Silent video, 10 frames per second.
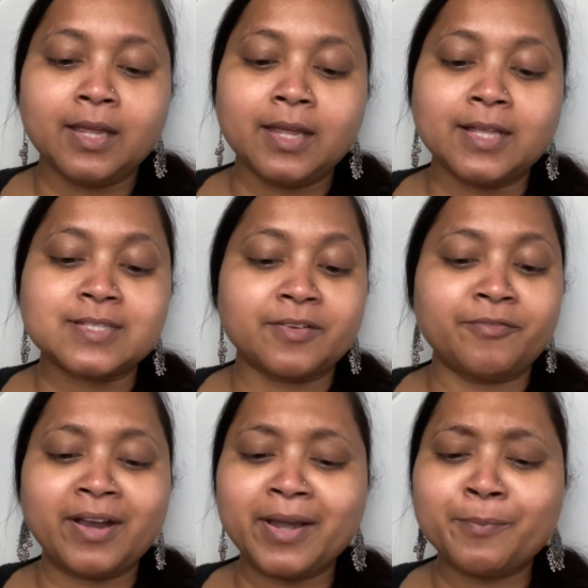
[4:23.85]
It's a
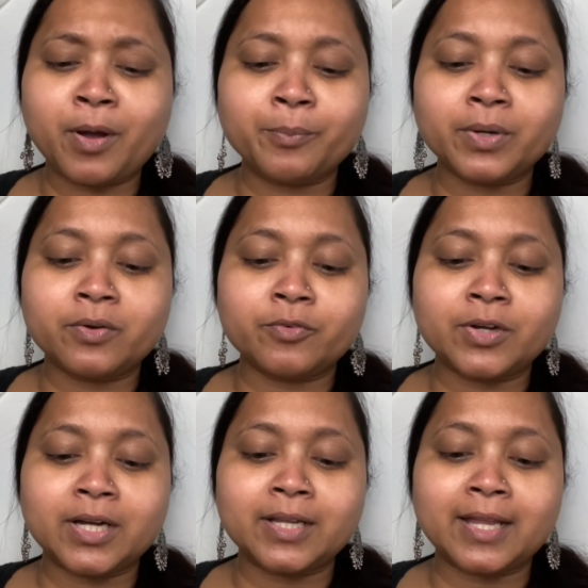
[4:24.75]
very popular
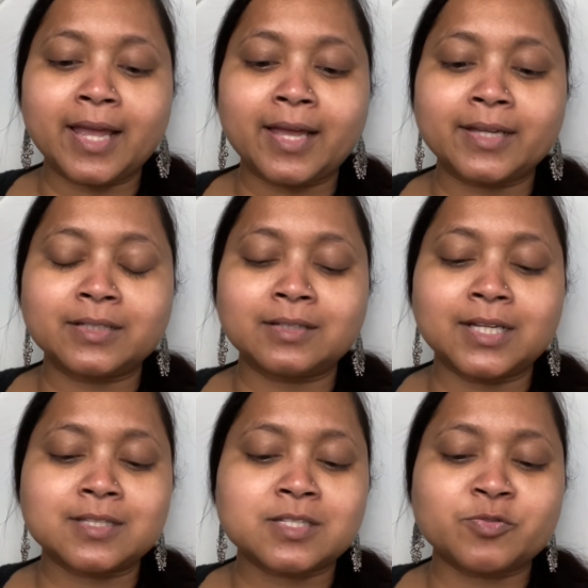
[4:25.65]
one and
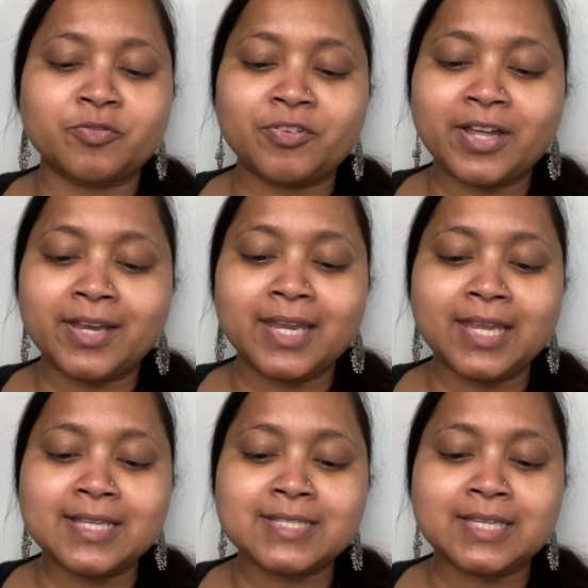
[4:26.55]
it's very
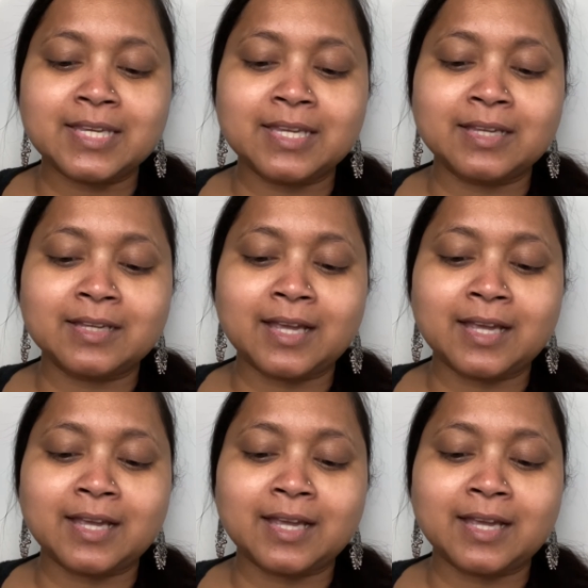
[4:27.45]
easy